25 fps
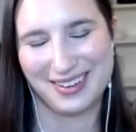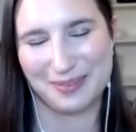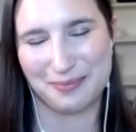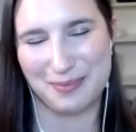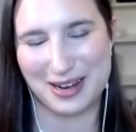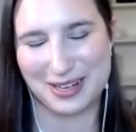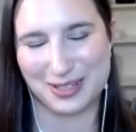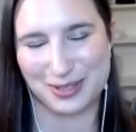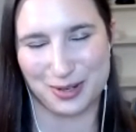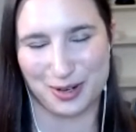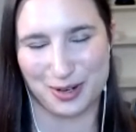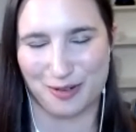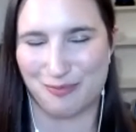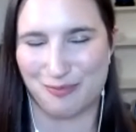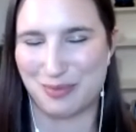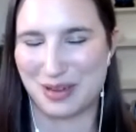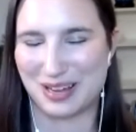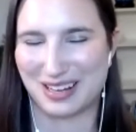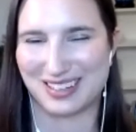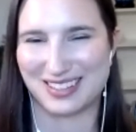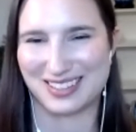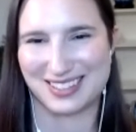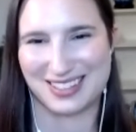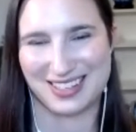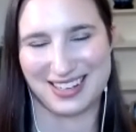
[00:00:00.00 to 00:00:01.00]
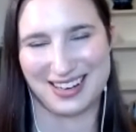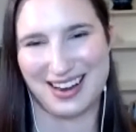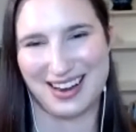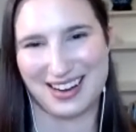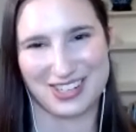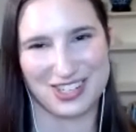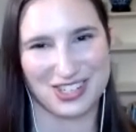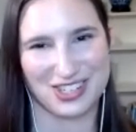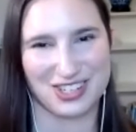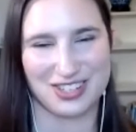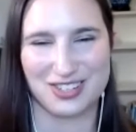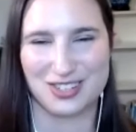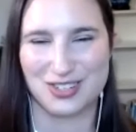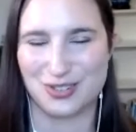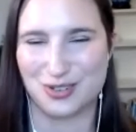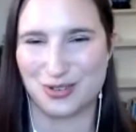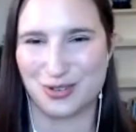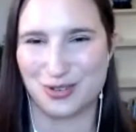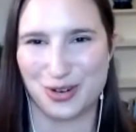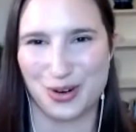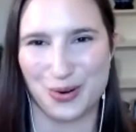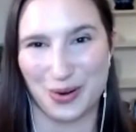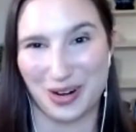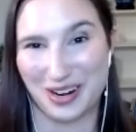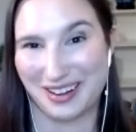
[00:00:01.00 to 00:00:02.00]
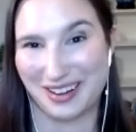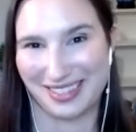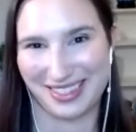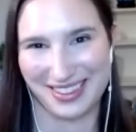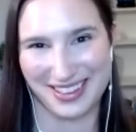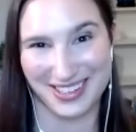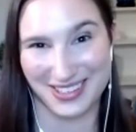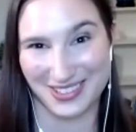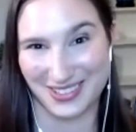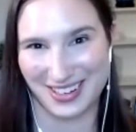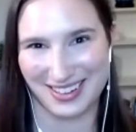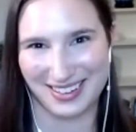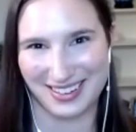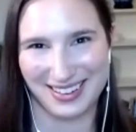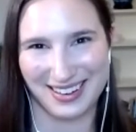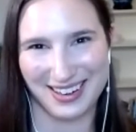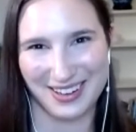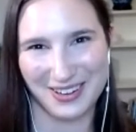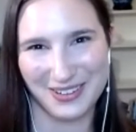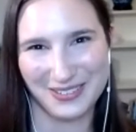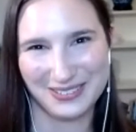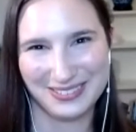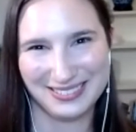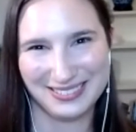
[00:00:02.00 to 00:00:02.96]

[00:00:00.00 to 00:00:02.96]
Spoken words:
sort of biggest connection to queering things right now.